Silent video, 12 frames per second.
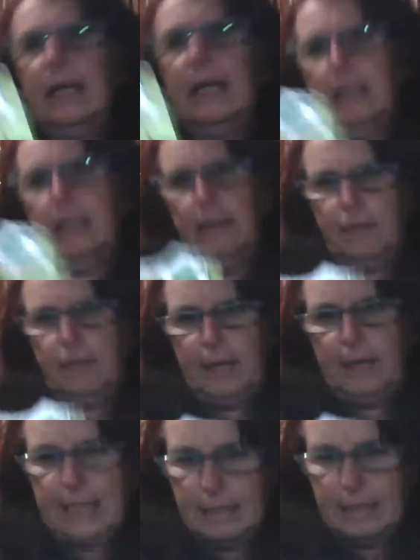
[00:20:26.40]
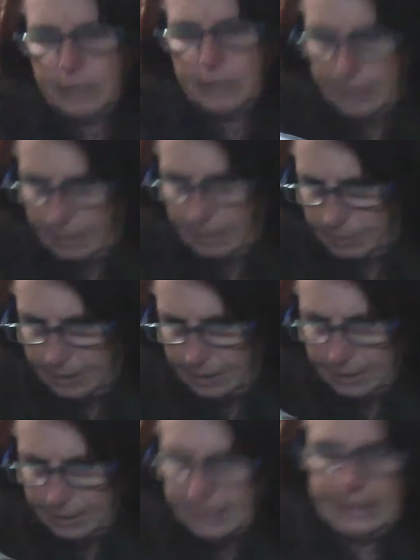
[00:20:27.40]
and everything else. And there was
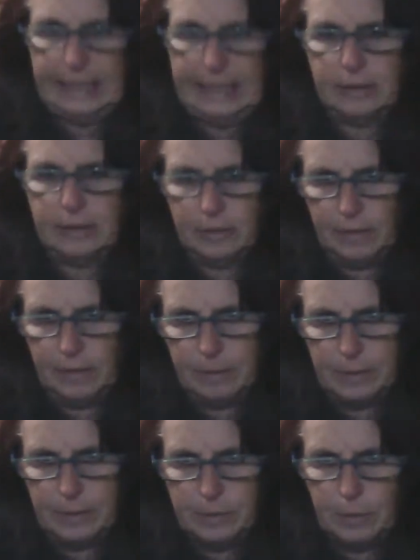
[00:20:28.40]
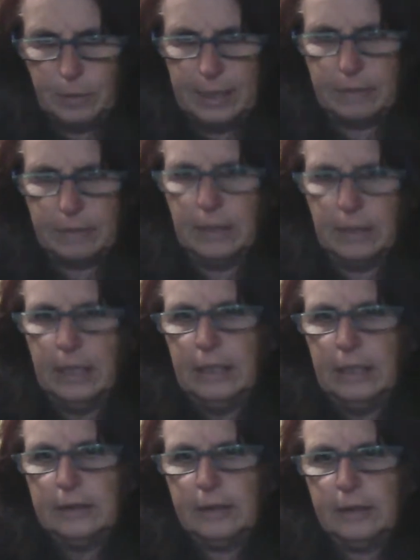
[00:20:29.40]
other stickers on them as well.
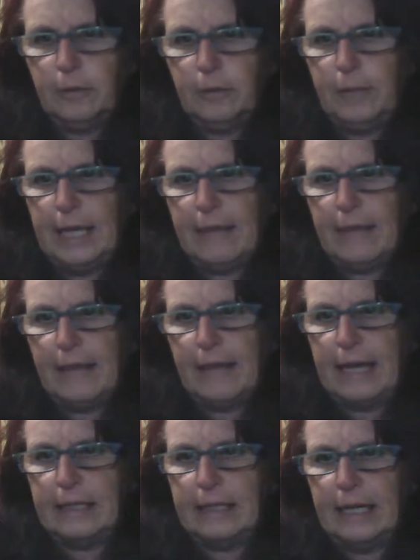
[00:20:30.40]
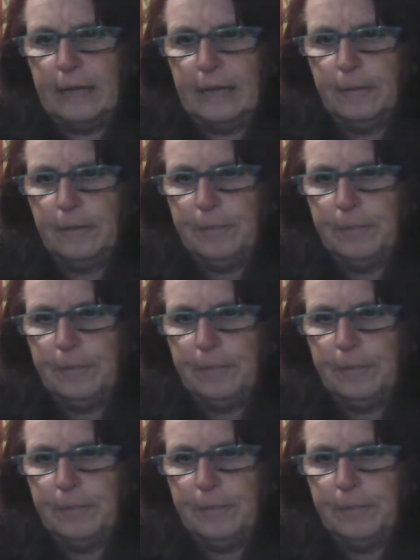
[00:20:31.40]
So we get that now.